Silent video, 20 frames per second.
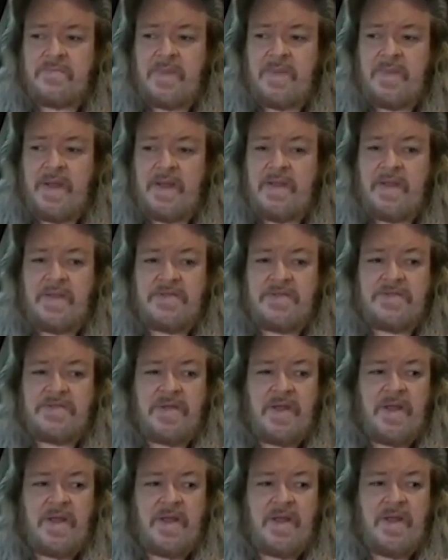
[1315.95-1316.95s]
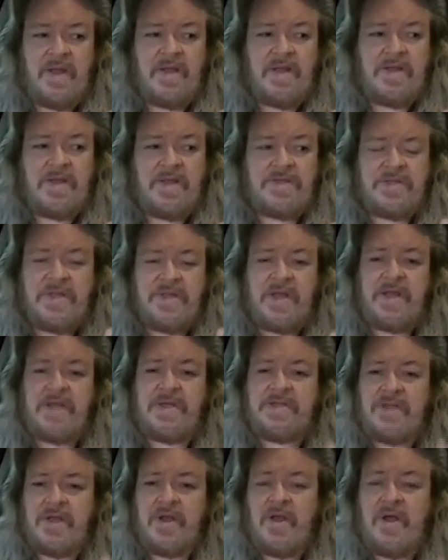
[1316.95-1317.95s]
And there's there's
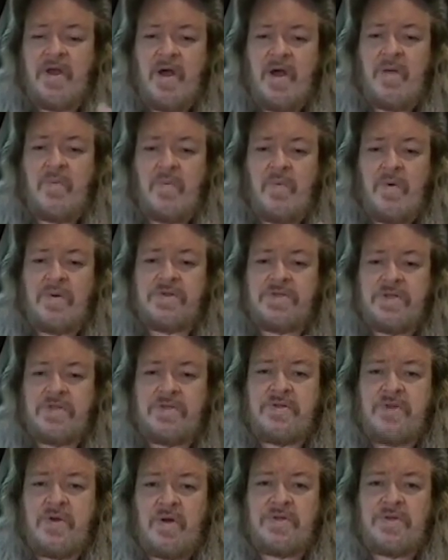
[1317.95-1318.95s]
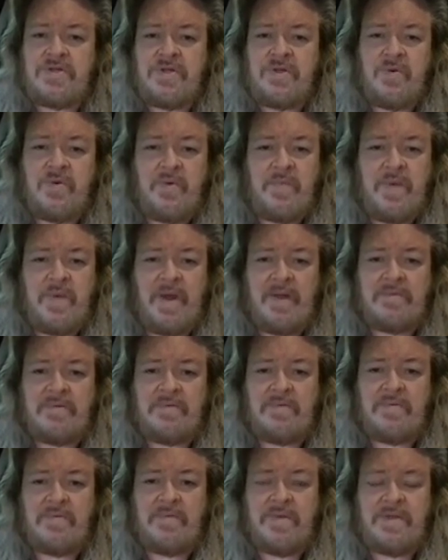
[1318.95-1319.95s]
things that God wants to talk to you about.
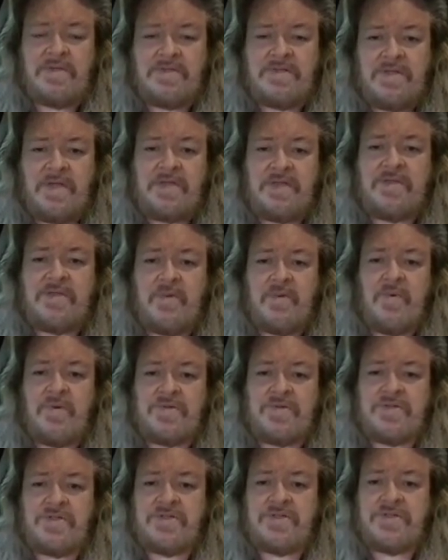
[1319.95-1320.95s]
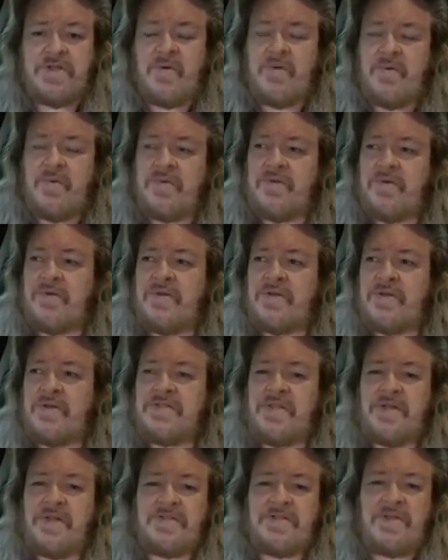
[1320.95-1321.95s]
There's things he wants to share with you. There's
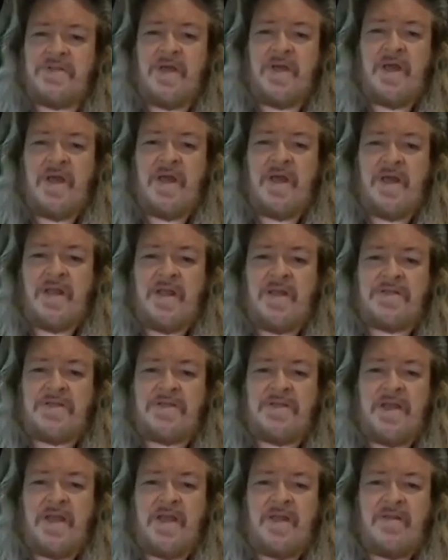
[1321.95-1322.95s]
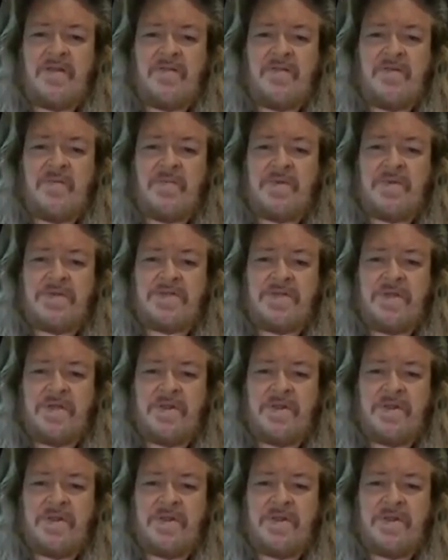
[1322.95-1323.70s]
things this intimacy